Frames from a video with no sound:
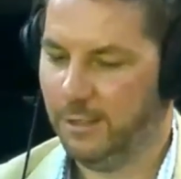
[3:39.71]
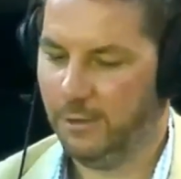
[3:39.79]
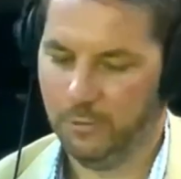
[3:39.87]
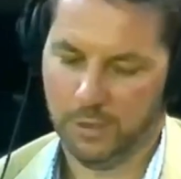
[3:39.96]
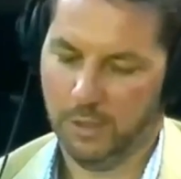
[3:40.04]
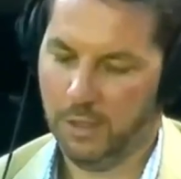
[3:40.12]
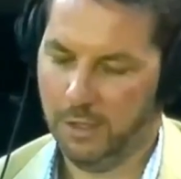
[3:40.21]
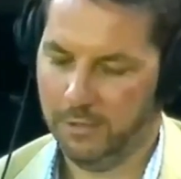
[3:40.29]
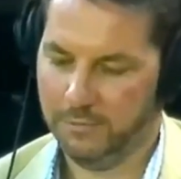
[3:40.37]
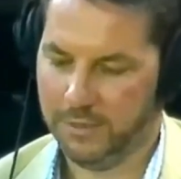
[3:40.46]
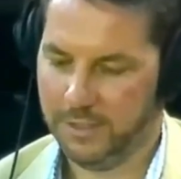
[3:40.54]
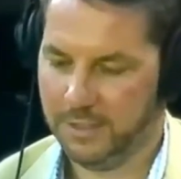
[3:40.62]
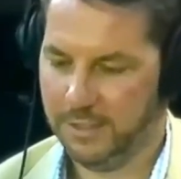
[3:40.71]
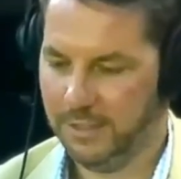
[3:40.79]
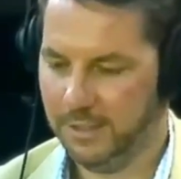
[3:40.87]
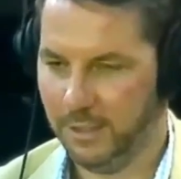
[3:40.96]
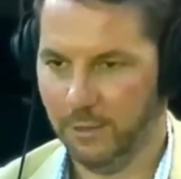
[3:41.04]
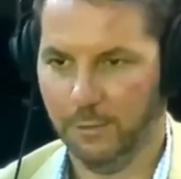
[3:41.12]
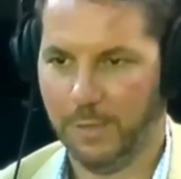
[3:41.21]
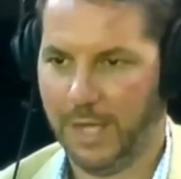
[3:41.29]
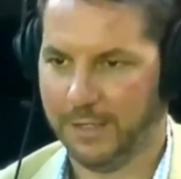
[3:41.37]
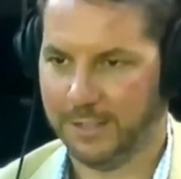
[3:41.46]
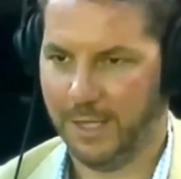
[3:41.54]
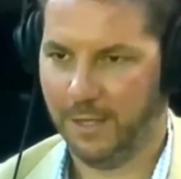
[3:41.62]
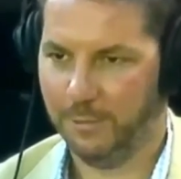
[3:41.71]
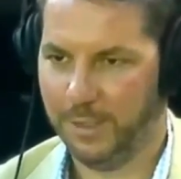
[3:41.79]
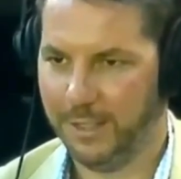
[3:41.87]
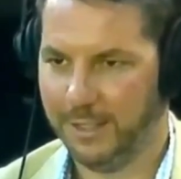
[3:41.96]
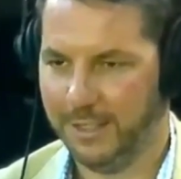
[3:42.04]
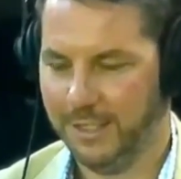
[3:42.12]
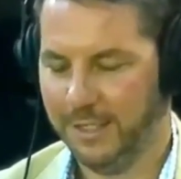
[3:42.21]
Huge gloves, the old box helmet.